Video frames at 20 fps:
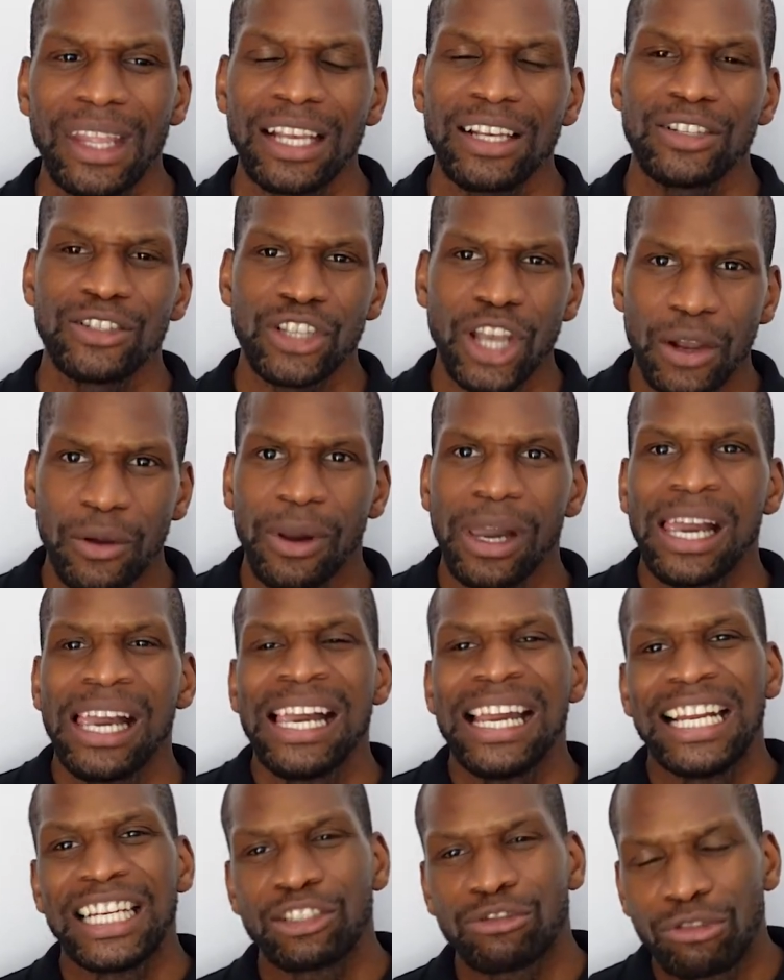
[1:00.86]
So
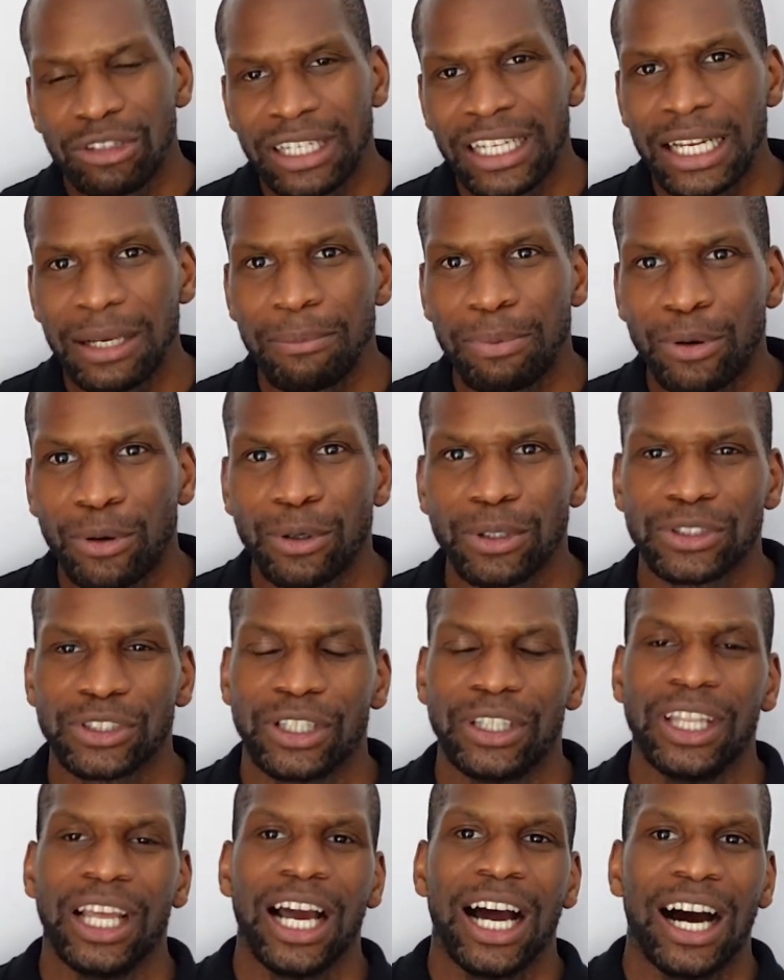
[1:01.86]
it's really
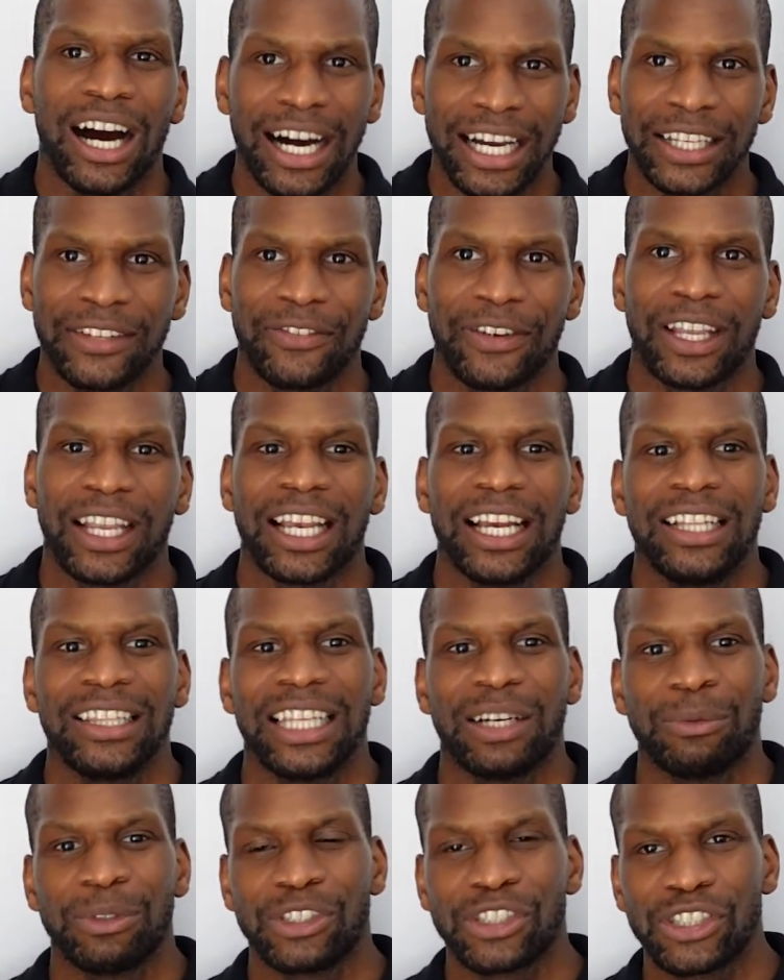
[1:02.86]
important, I think,
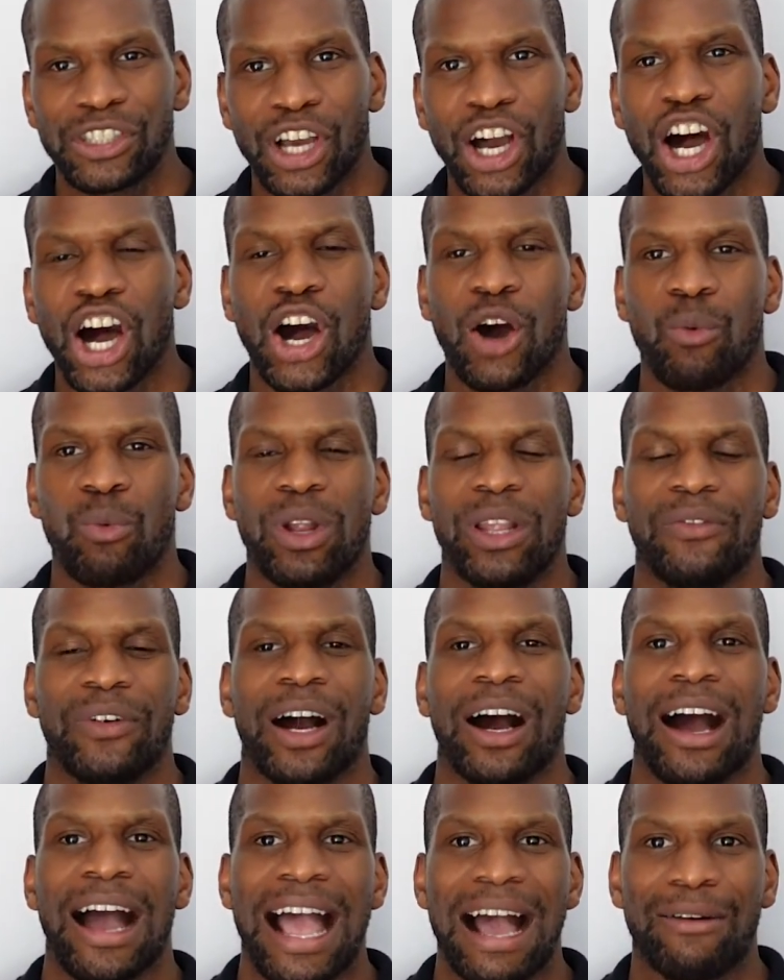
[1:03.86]
that we start with
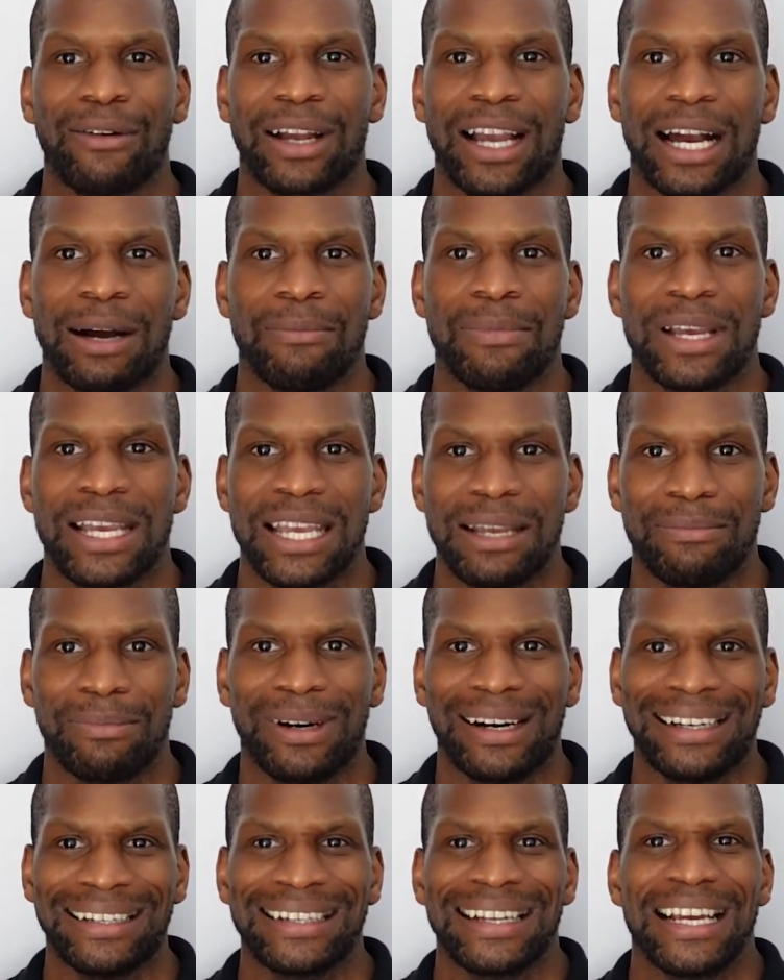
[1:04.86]
our outcome in
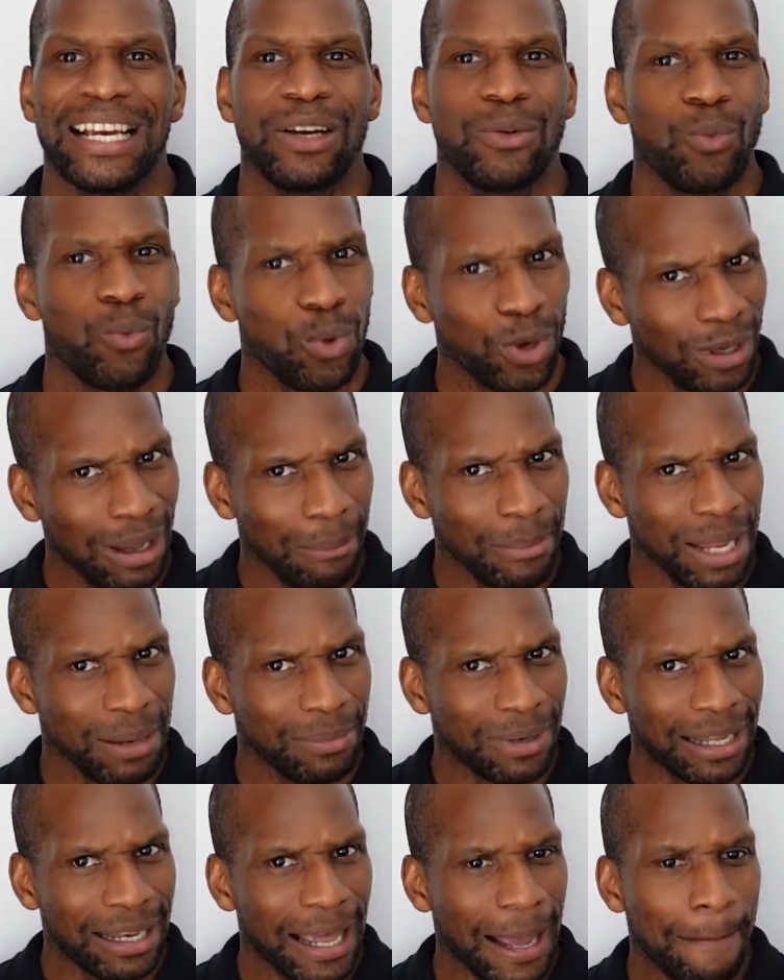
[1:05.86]
mind. What do I mean
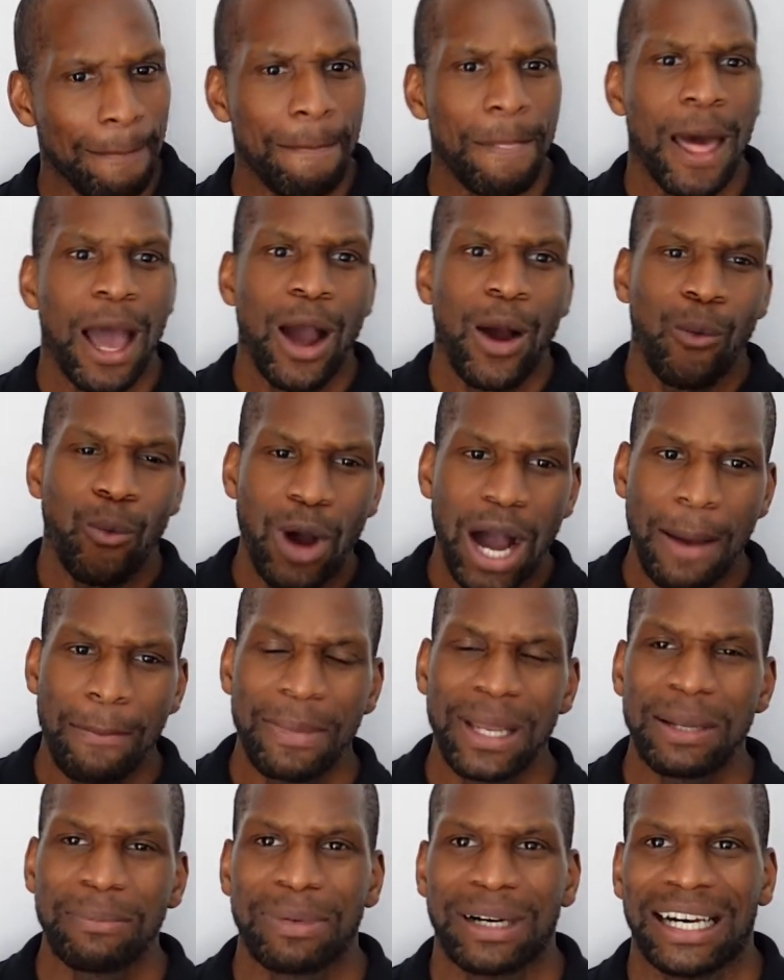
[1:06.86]
by that? What I
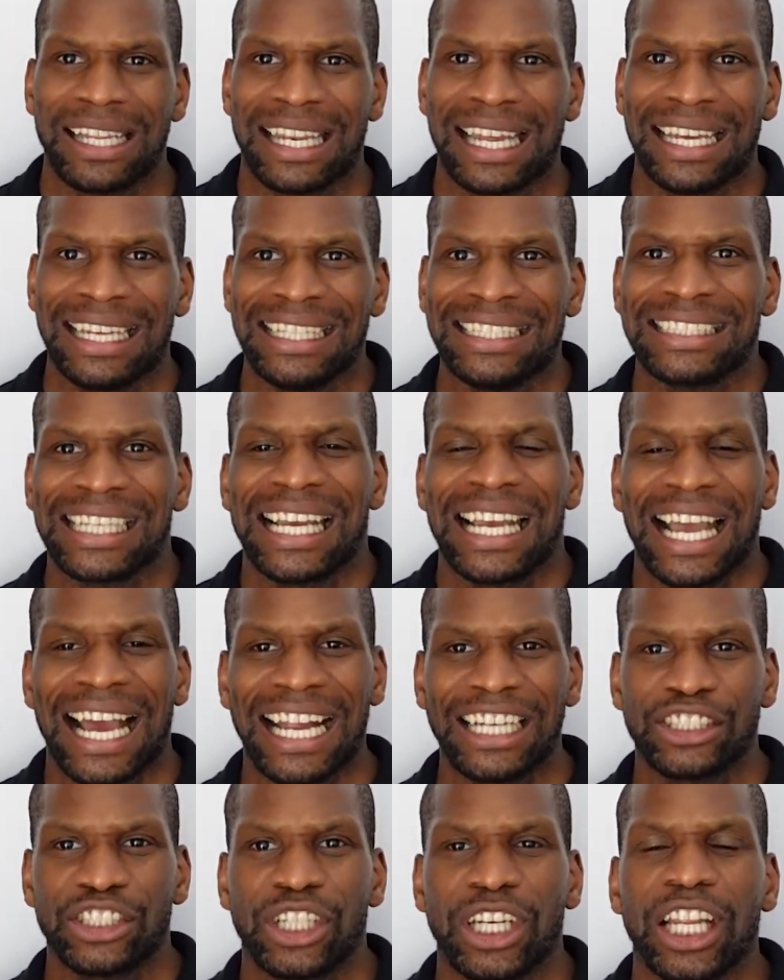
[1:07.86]
mean by that is
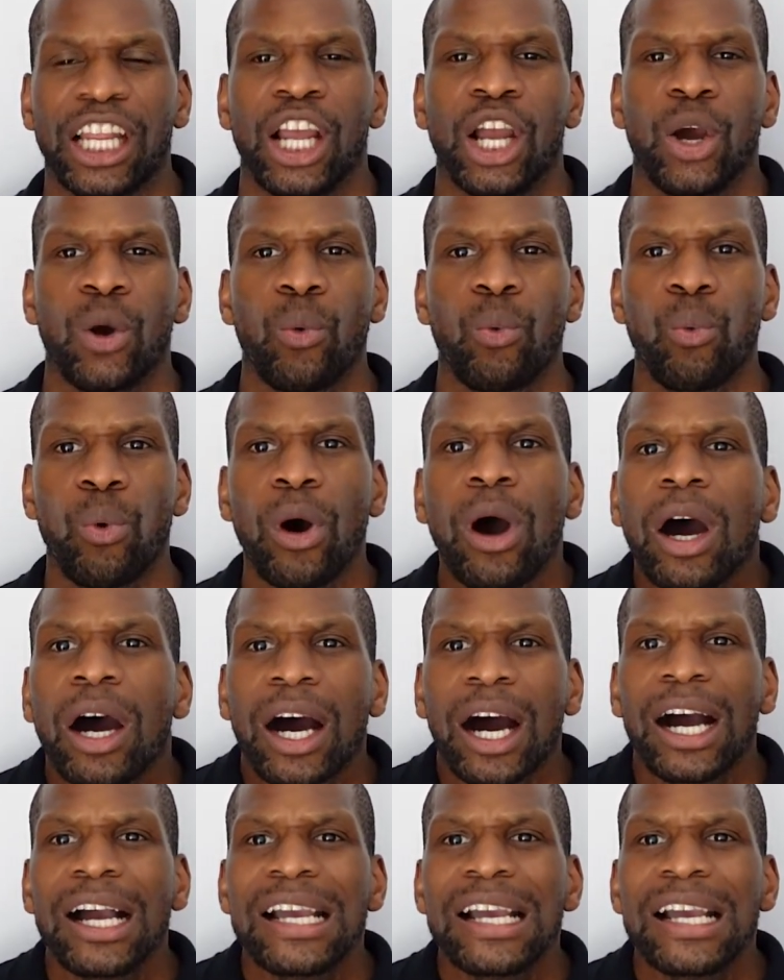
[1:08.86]
actually, what